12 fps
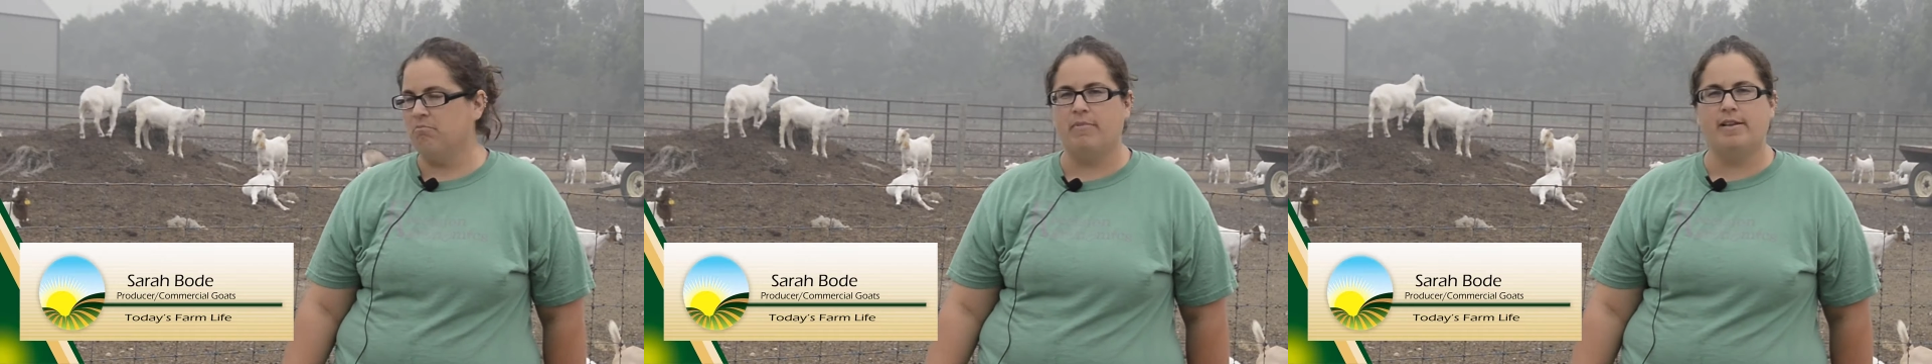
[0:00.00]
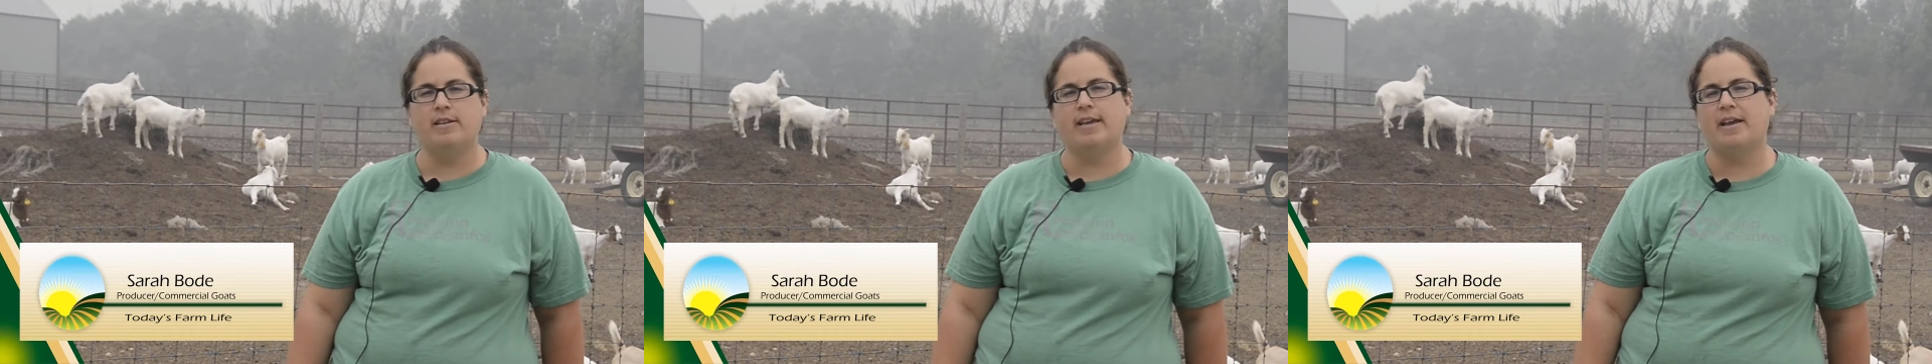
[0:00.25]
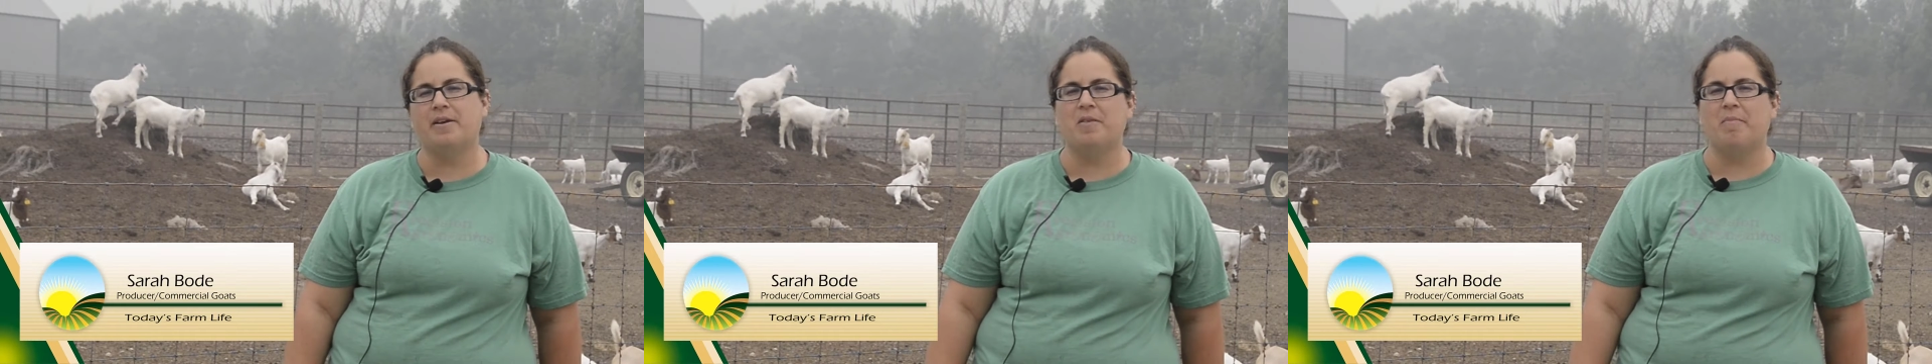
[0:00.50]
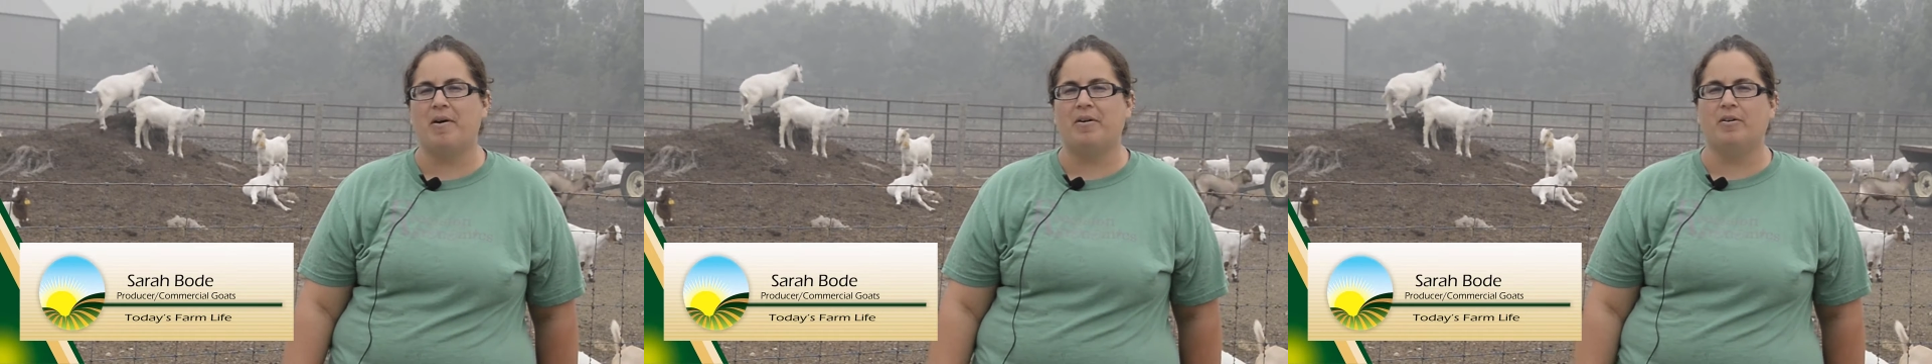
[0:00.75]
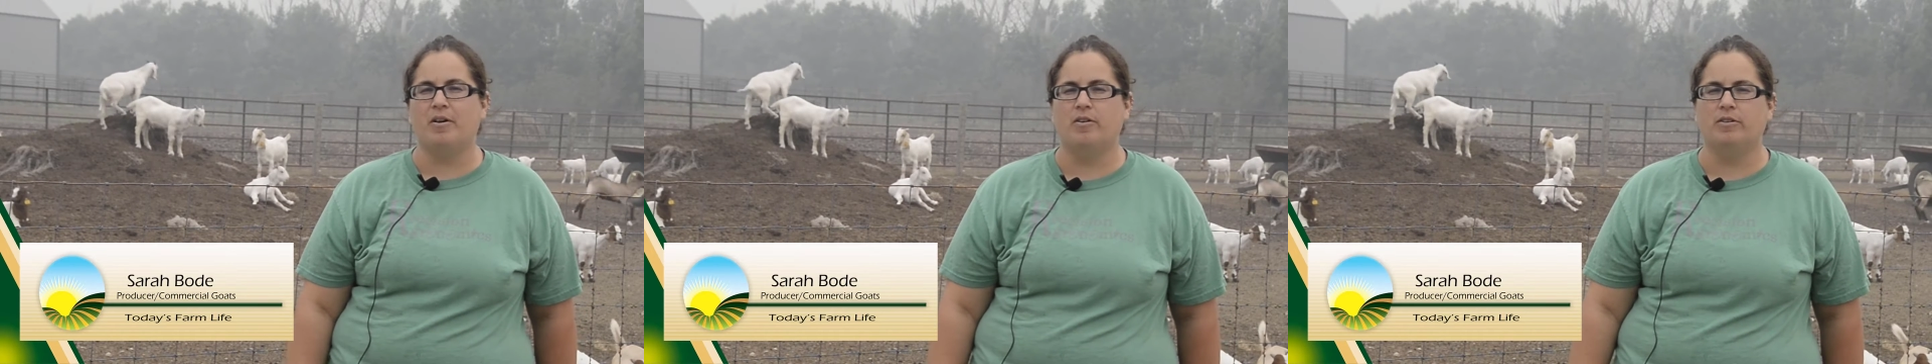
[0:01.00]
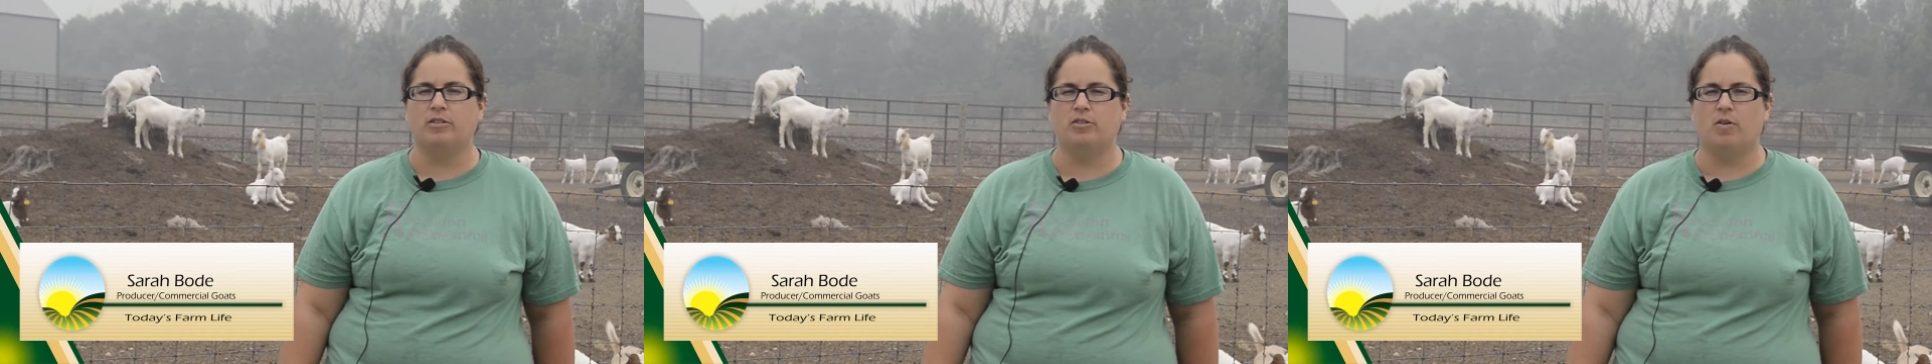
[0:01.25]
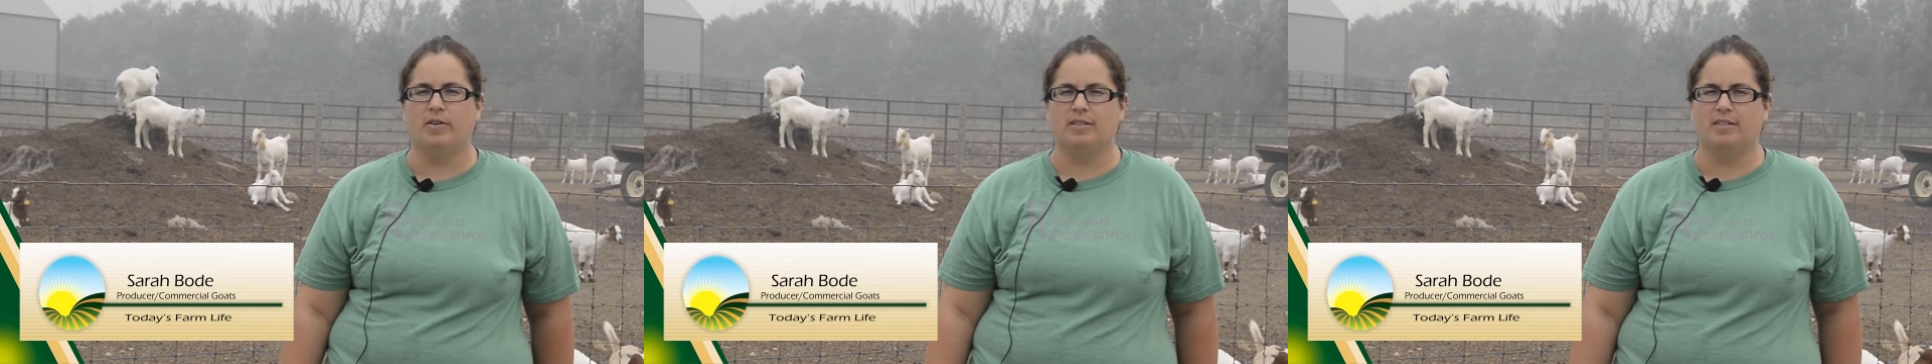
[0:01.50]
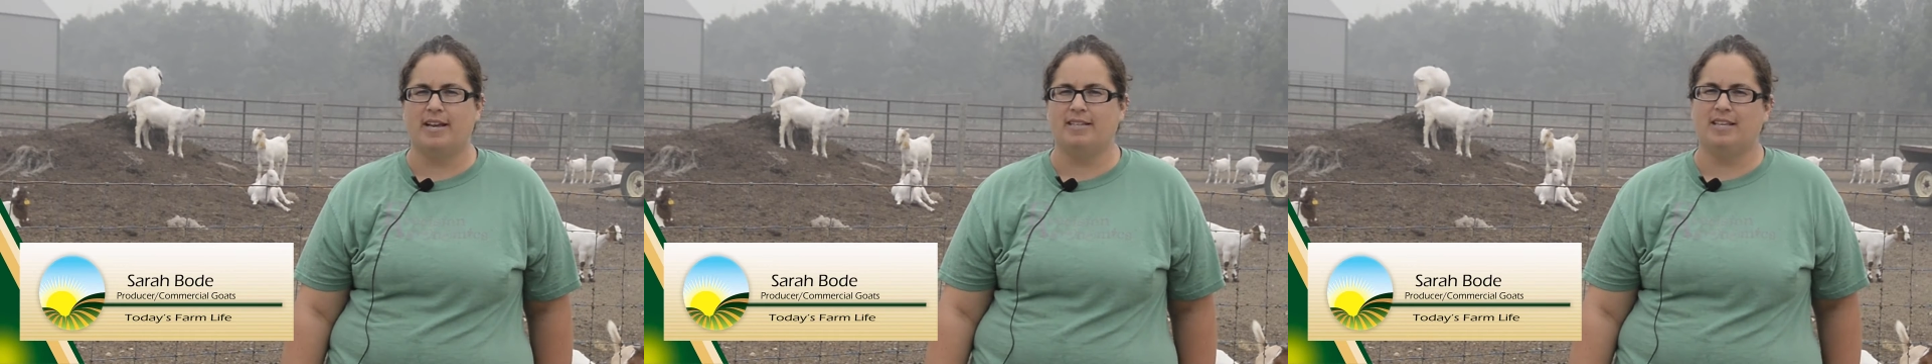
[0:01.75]
They take care of the bottle goats, so it's
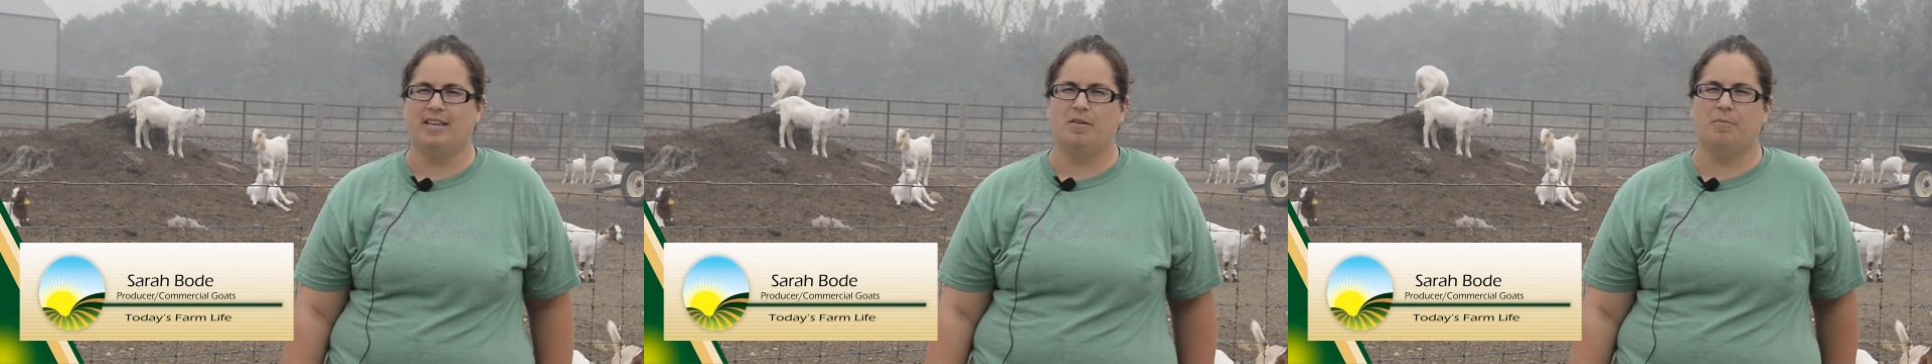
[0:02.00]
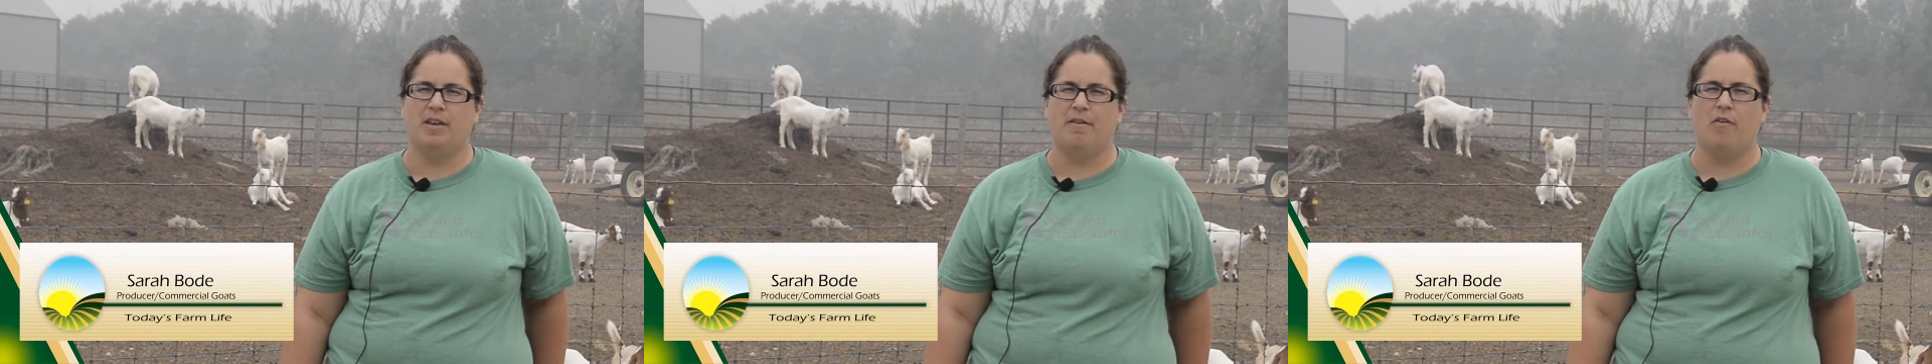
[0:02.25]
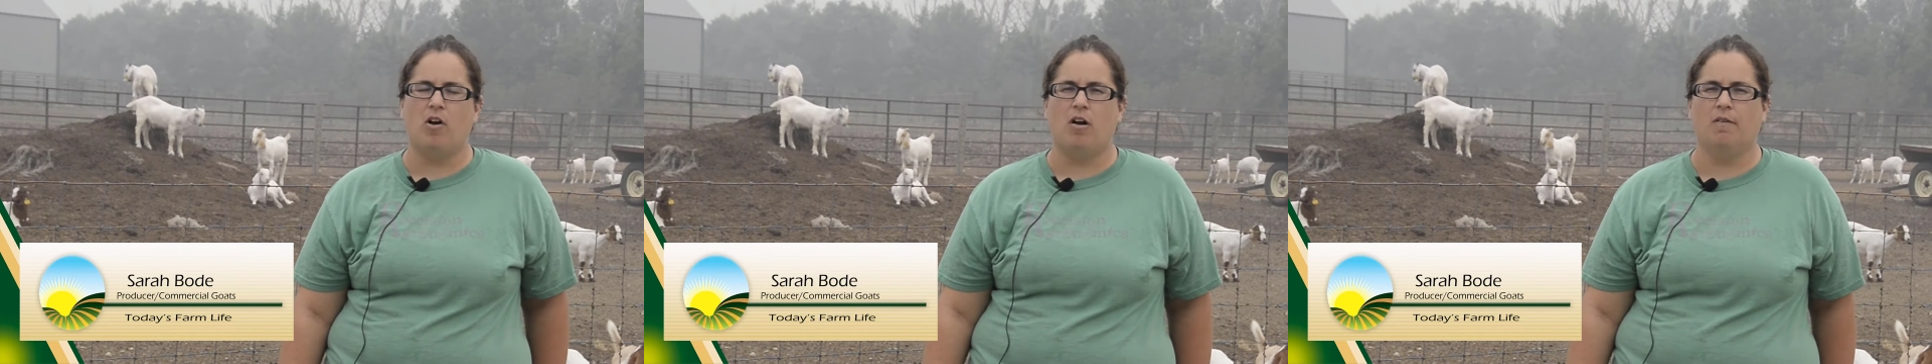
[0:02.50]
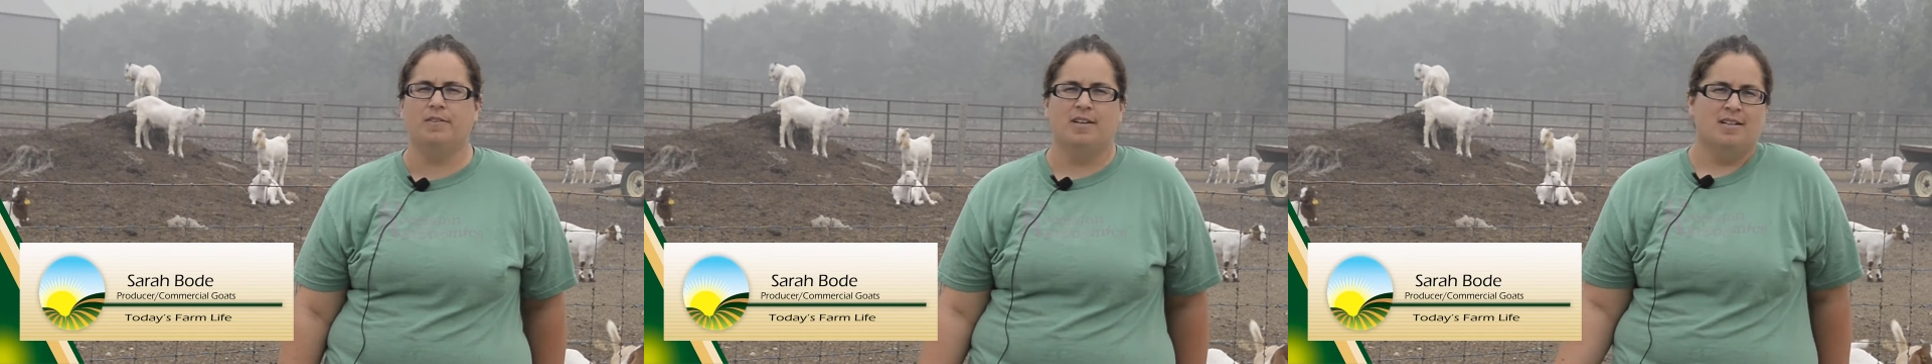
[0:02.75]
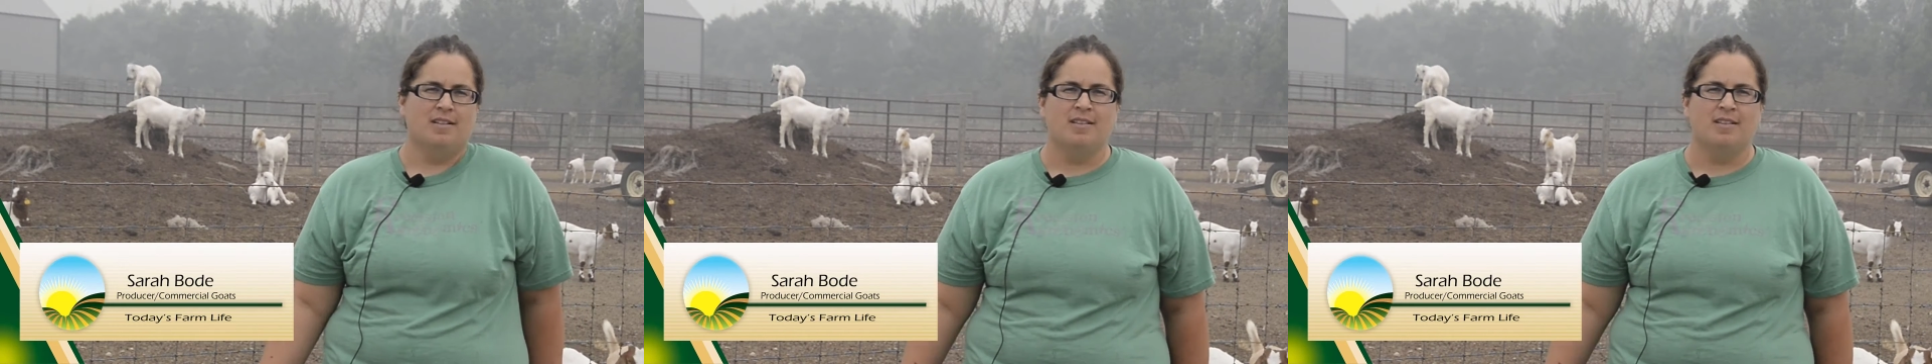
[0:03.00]
nice they can be involved.